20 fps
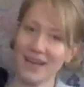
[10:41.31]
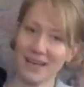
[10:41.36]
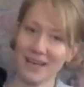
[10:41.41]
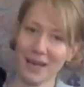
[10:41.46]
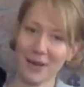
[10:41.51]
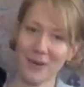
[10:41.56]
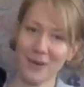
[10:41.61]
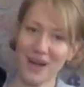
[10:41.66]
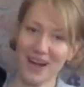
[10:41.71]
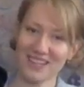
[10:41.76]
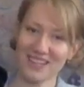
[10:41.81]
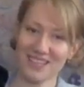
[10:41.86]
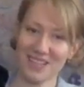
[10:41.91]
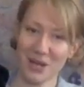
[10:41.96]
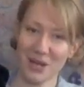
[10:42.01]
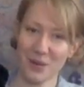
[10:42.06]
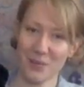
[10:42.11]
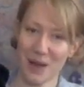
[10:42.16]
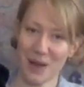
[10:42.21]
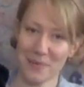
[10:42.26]
Can we all
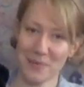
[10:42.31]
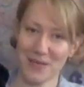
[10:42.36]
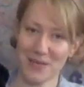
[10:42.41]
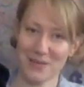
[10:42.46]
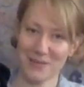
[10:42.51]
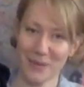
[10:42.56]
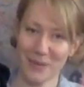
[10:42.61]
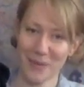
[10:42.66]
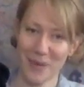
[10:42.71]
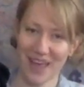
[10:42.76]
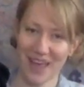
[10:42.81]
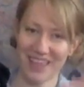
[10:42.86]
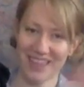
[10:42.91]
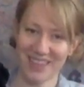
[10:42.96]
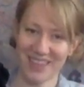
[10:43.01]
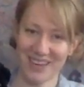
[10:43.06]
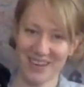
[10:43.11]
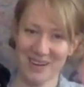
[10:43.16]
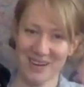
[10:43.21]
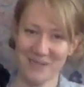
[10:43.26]
say goodbye, Peaceful
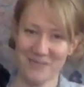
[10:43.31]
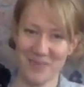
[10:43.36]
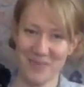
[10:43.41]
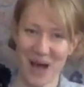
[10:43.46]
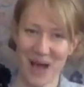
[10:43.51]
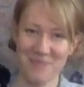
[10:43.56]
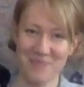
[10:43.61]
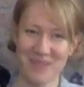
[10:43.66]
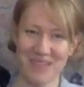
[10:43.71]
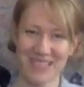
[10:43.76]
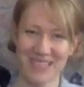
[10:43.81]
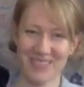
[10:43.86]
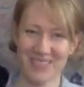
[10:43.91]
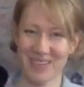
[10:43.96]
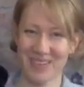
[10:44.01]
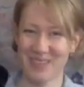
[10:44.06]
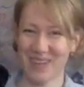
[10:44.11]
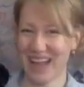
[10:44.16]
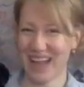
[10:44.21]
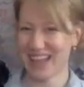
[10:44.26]
Panther? Bye,
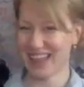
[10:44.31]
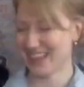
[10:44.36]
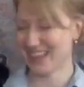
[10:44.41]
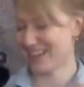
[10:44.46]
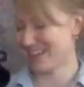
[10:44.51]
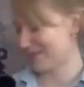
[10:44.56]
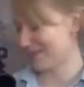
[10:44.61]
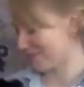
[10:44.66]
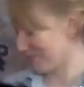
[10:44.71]
Peaceful Panther.